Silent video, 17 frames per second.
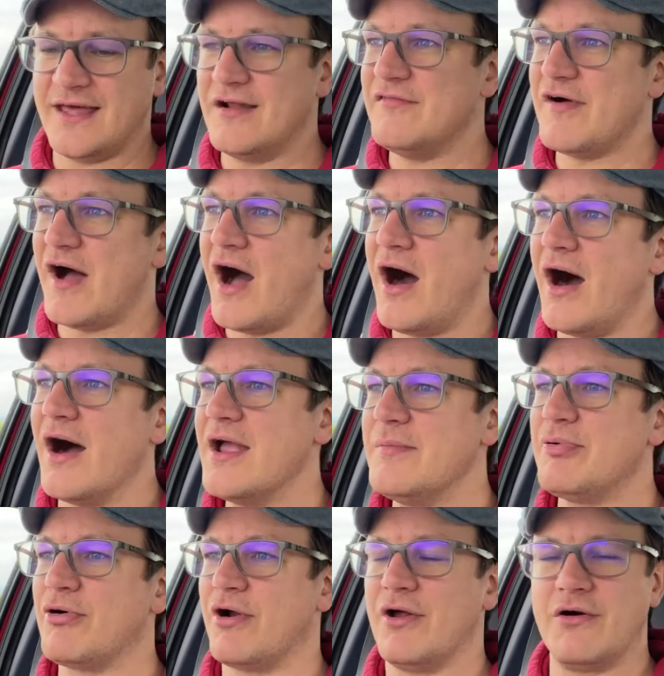of a high
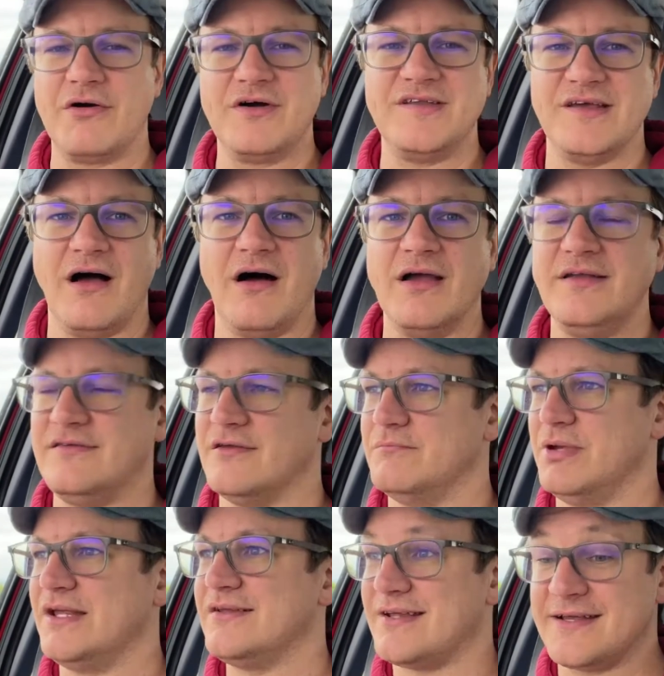priority
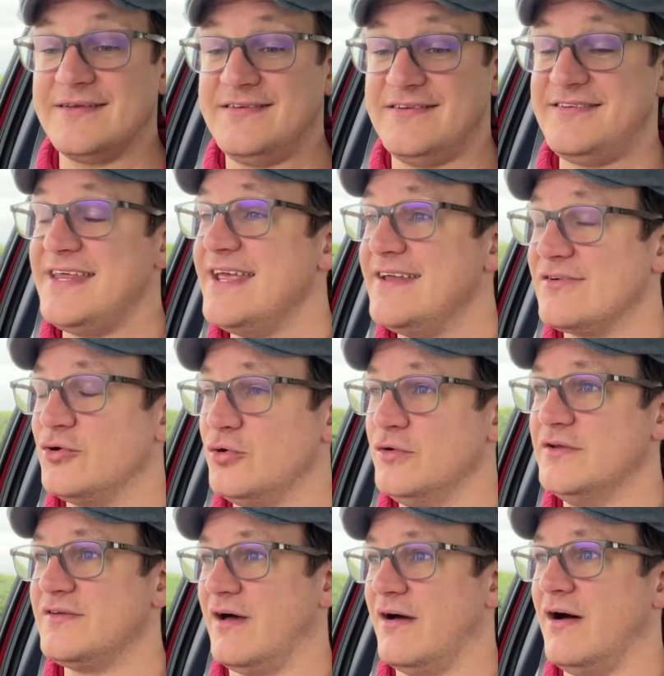item because I can see it
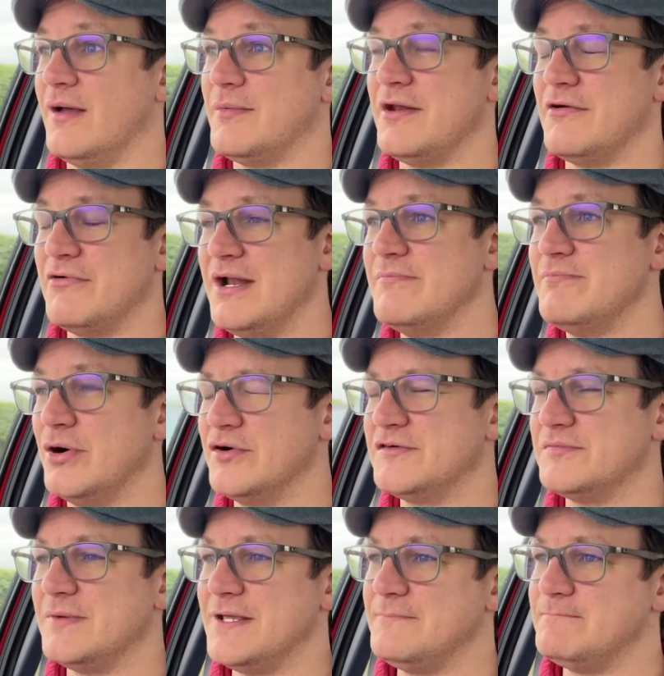all the time and it really
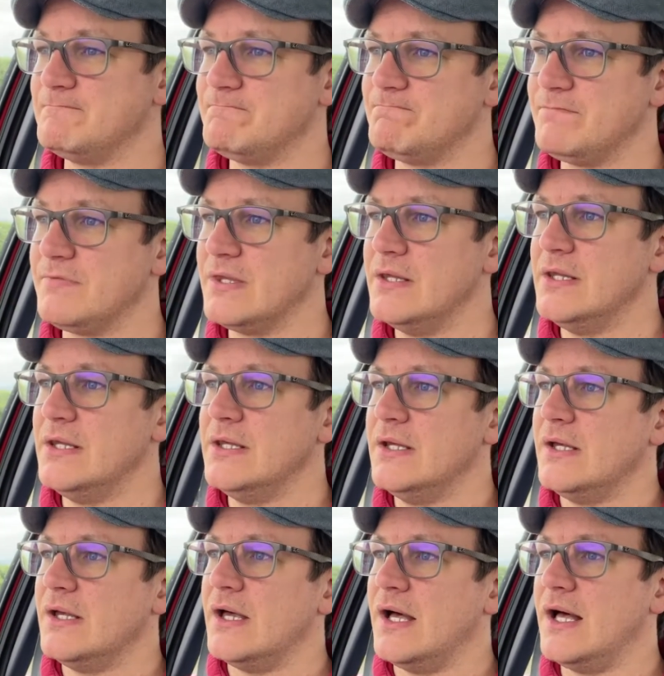bugs me.
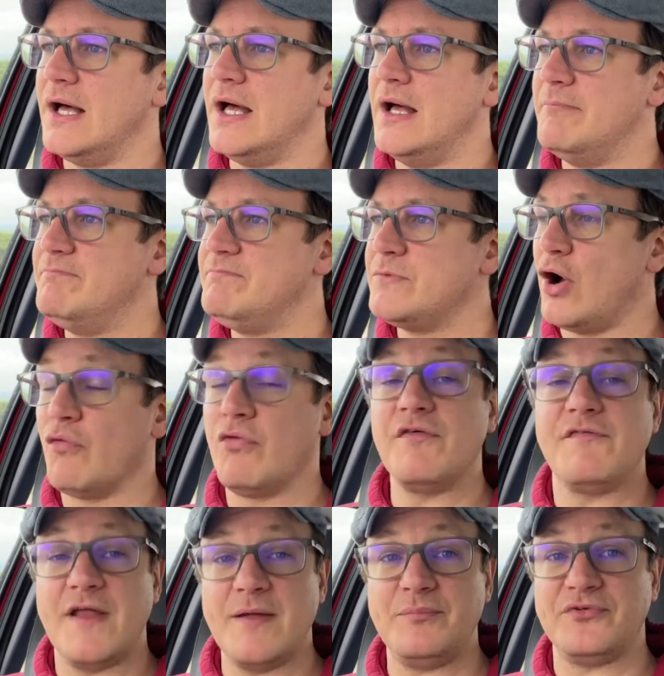On
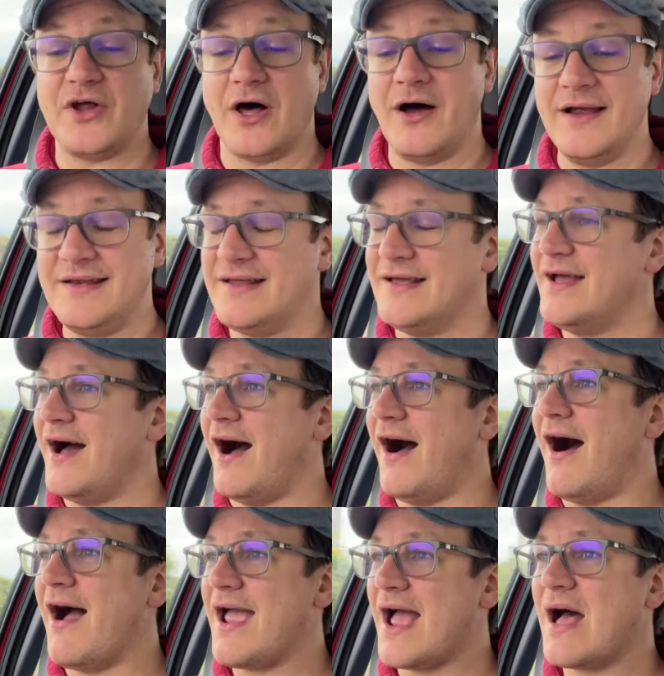the flip side,
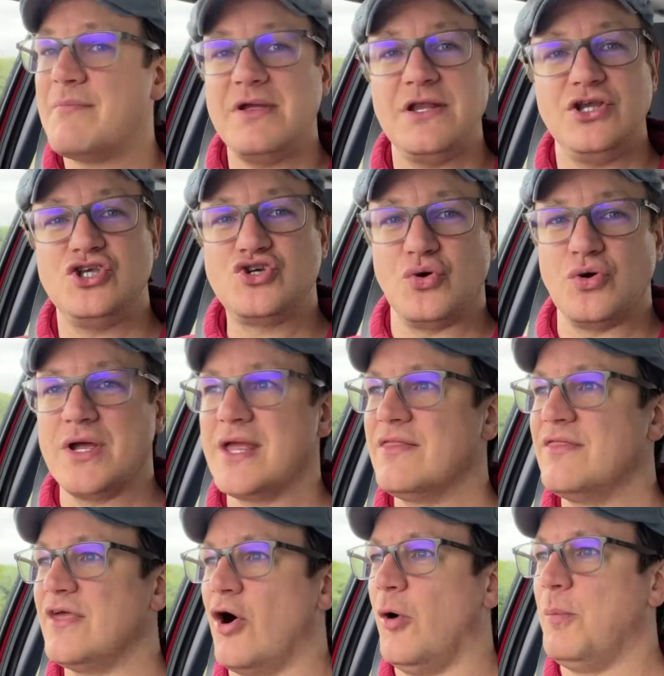I am
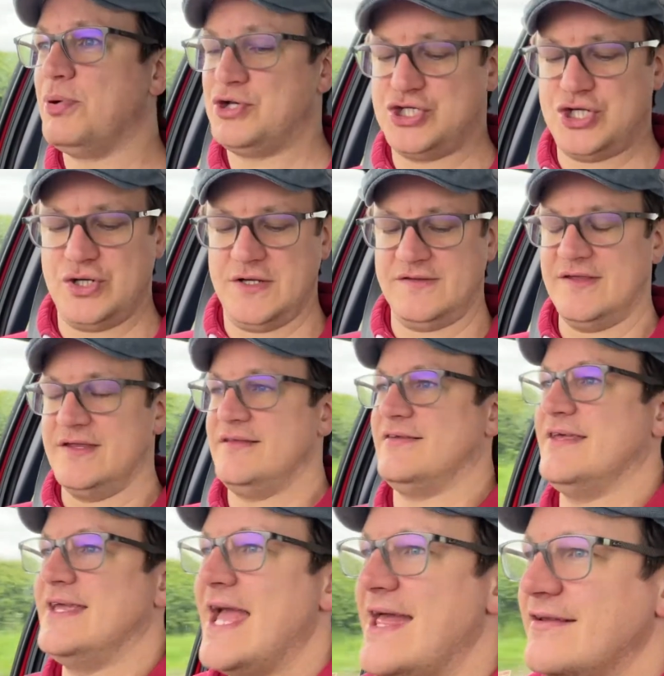enjoying the opportunity
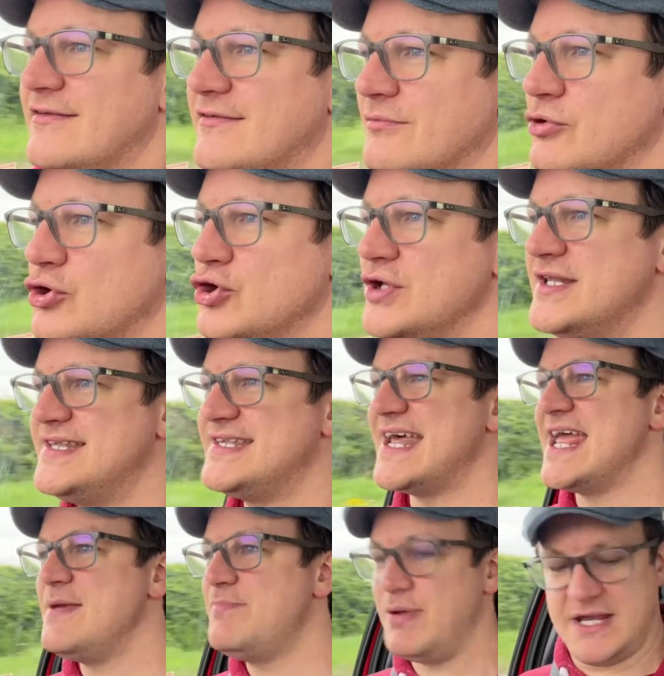to get some good
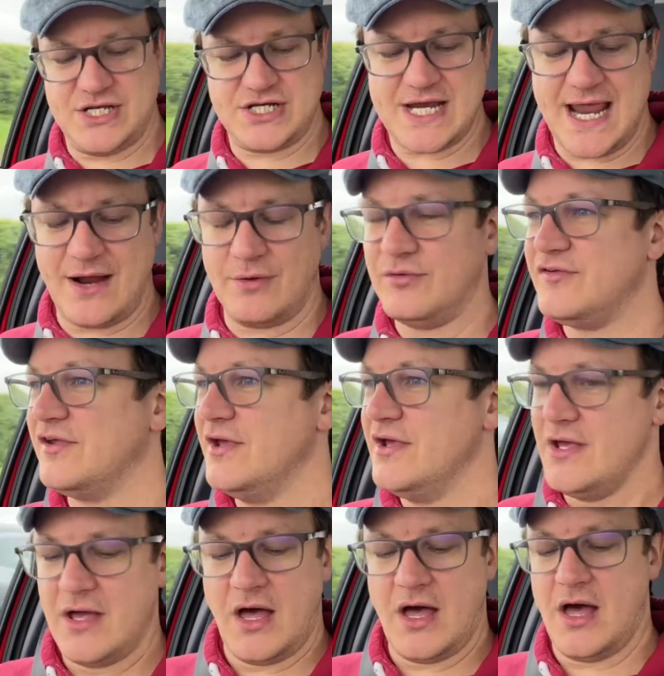tapage out.
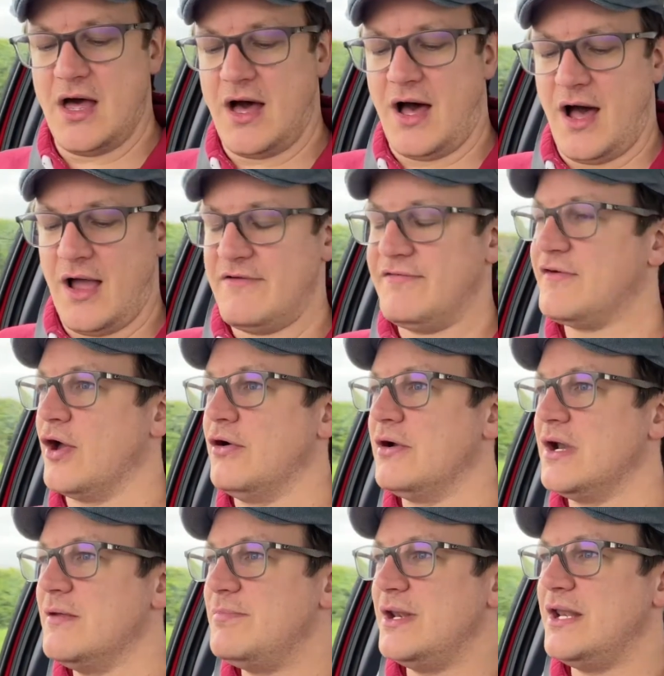I've
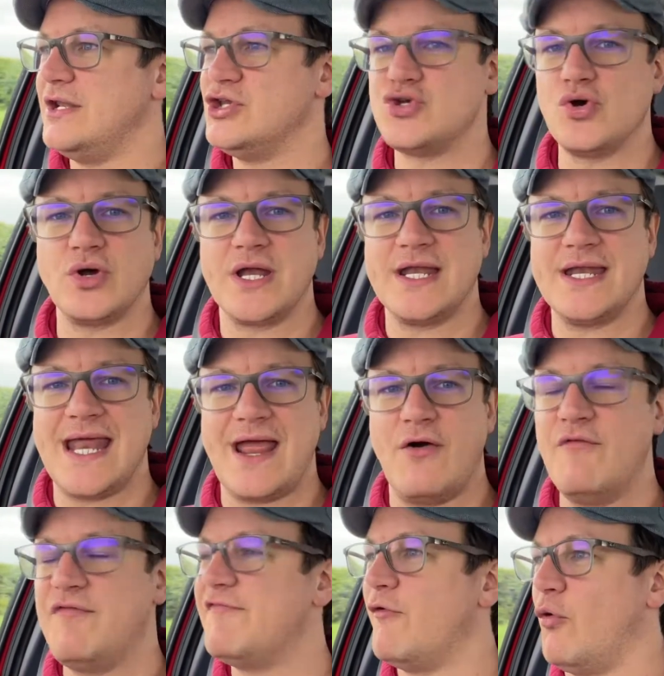currently been enjoying
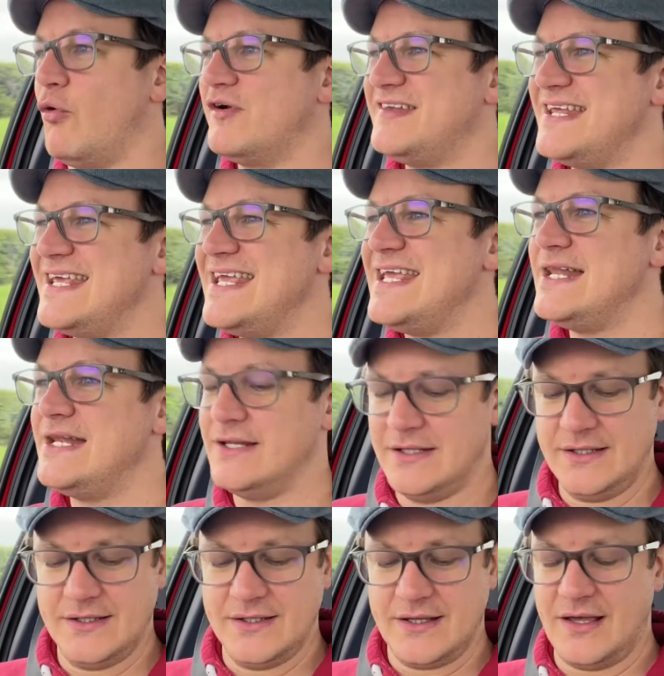Now 14,
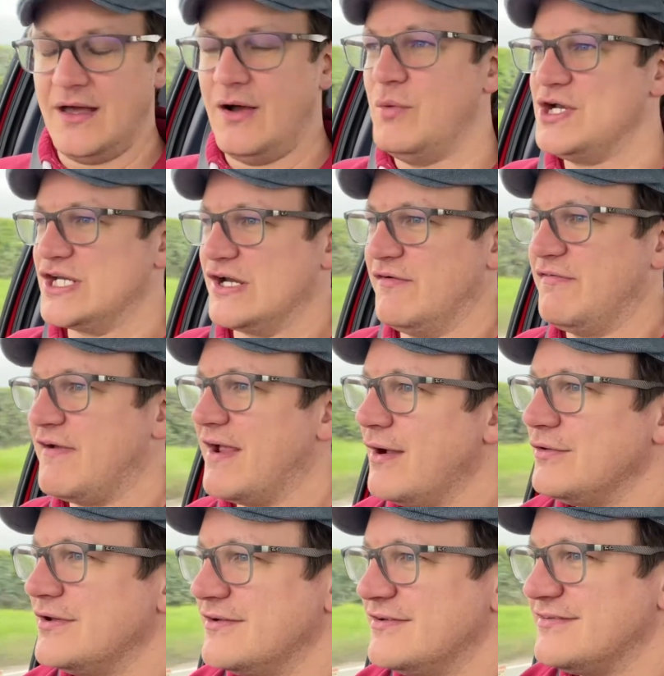which I
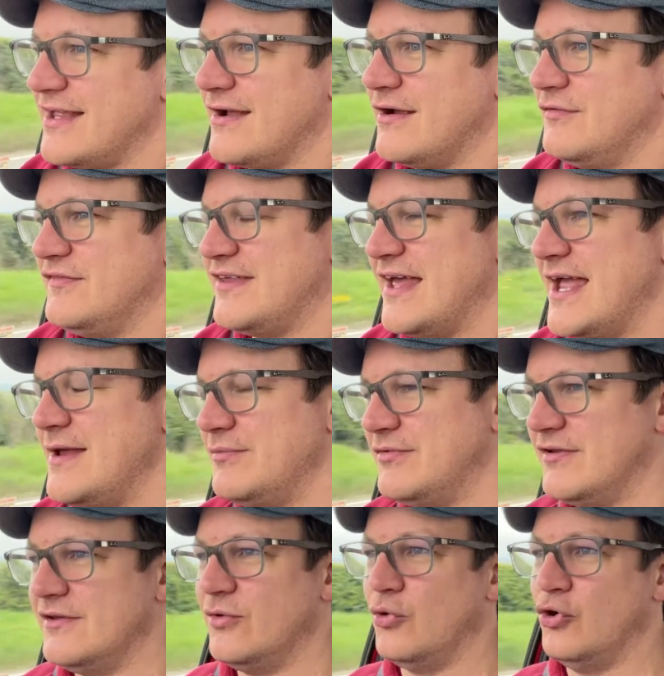found in a stack of
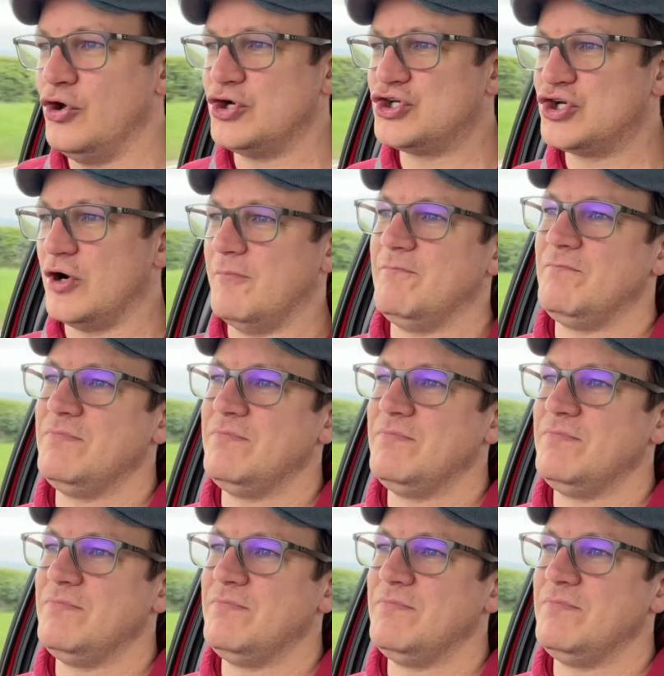tapes in the workshop,